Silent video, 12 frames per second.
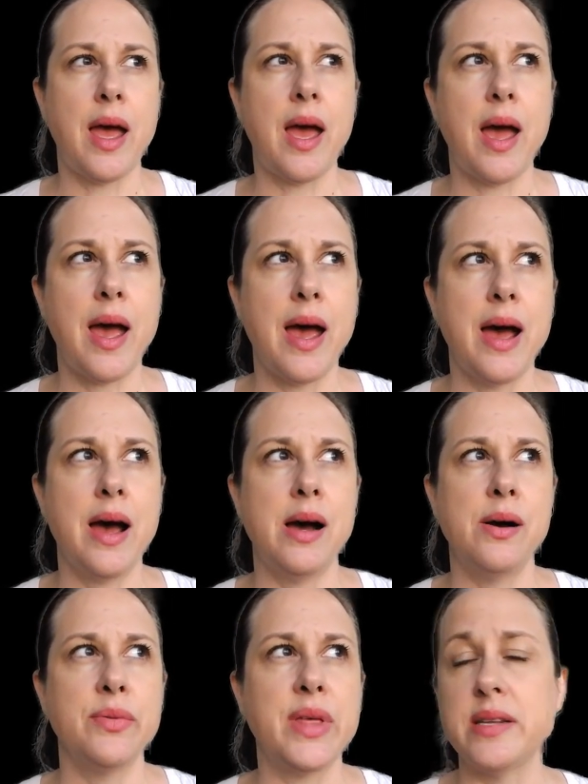
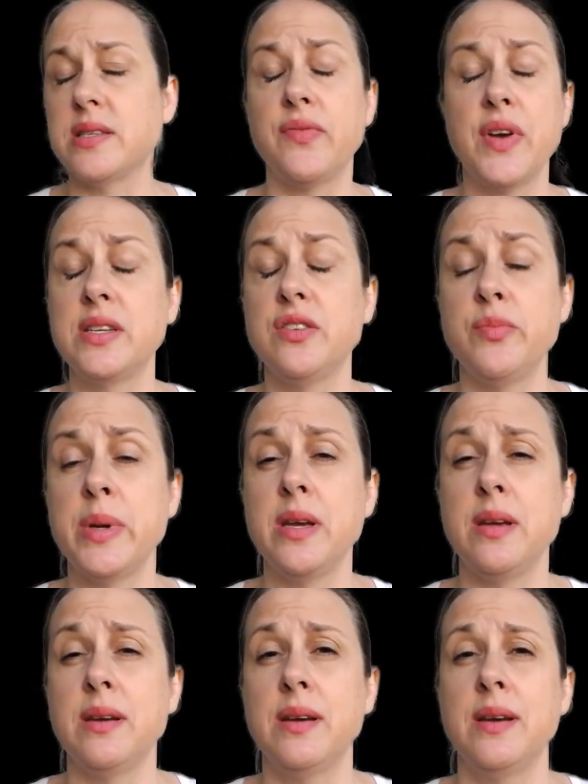how that has affected
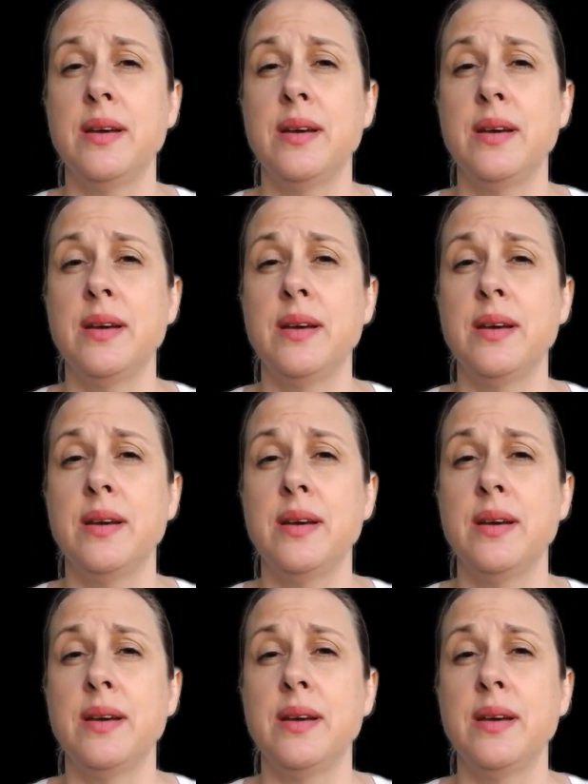me